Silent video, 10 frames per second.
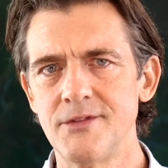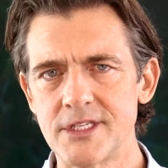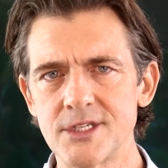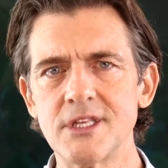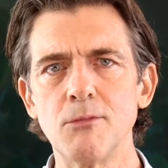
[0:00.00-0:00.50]

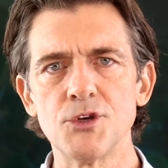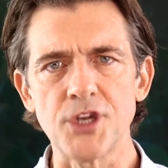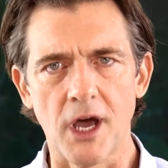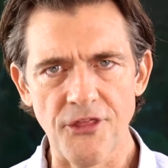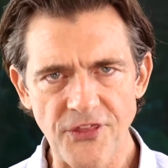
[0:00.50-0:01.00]
This is the most
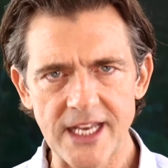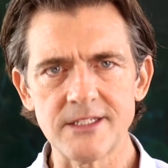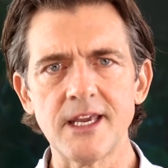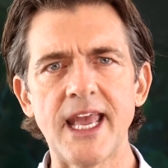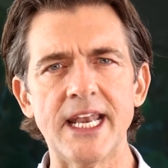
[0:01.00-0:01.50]

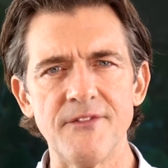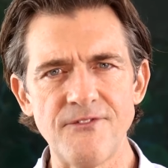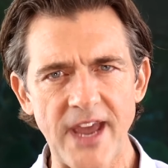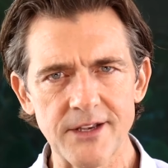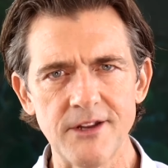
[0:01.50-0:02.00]
authentic and
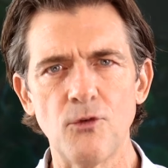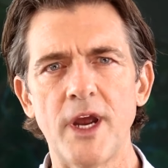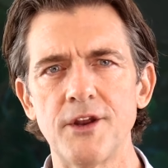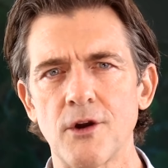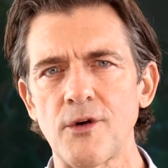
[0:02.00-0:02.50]
effective
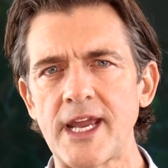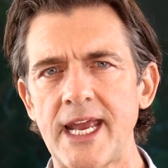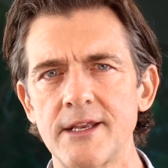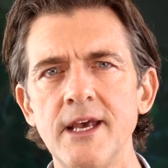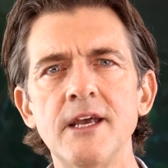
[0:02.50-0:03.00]
way to
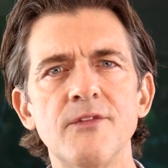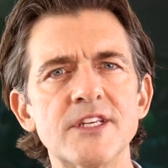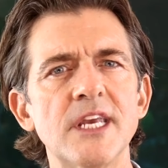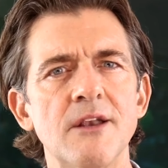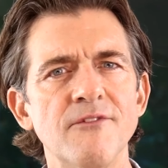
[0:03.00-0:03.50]
create
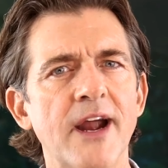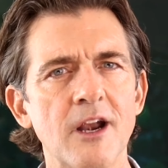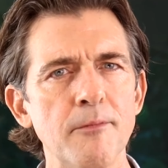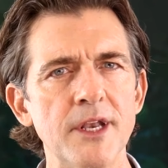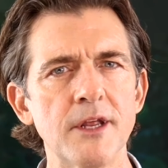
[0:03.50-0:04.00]
this
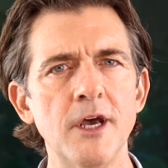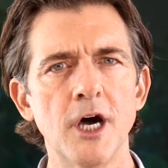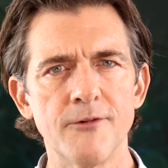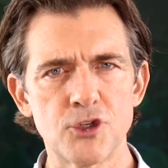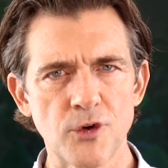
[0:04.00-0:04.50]
environment
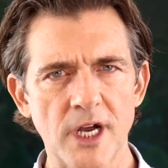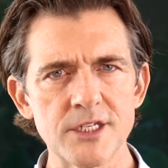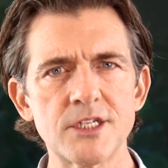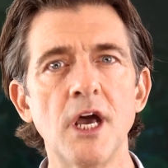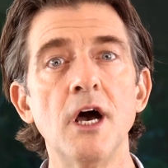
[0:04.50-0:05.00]
of
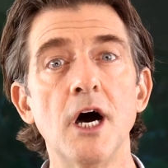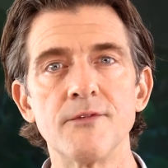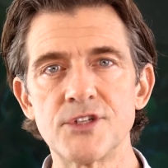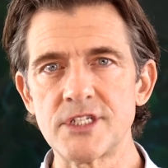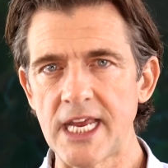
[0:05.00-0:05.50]
trust,
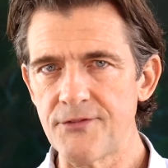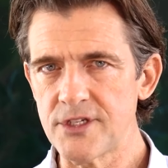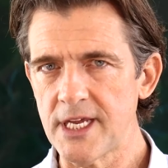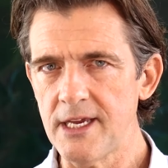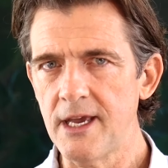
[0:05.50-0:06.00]
of
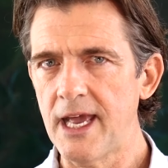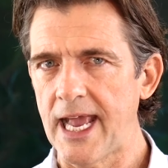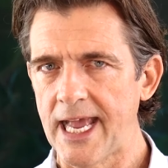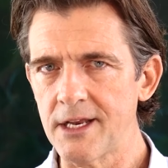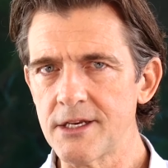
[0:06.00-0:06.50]
safety,
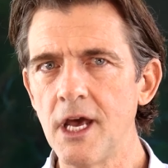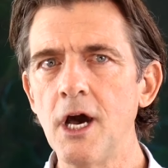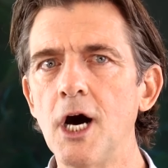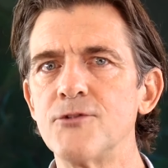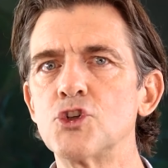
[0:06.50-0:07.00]
and of